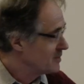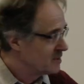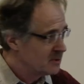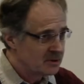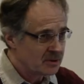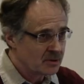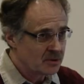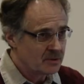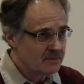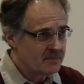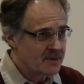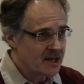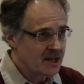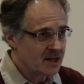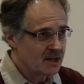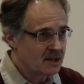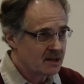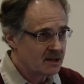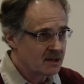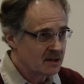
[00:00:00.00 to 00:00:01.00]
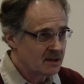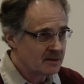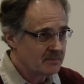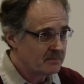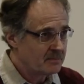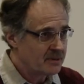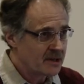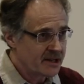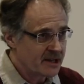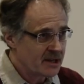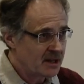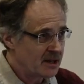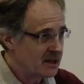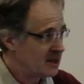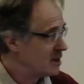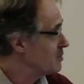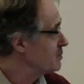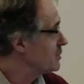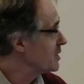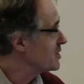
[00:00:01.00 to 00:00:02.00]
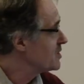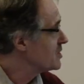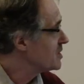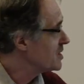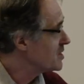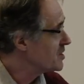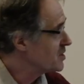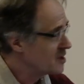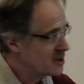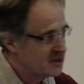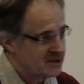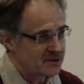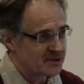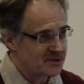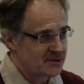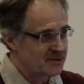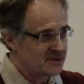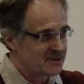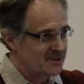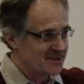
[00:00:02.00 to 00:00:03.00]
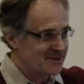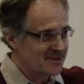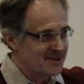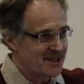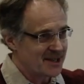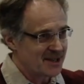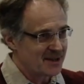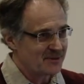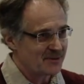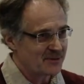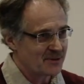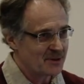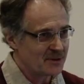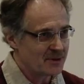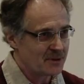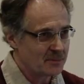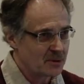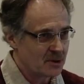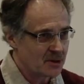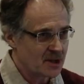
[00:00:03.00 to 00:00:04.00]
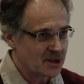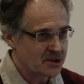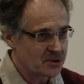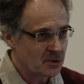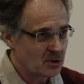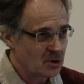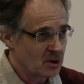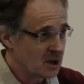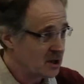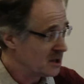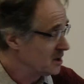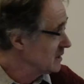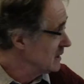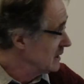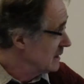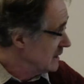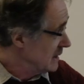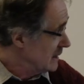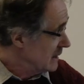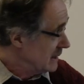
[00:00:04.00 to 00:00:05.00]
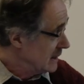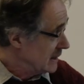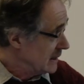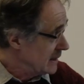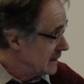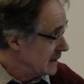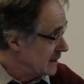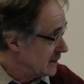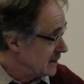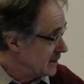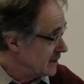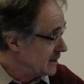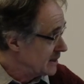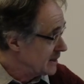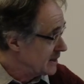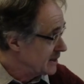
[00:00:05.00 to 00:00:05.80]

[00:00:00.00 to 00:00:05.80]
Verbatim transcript: You could make a parallel which is not taken from the book at all, and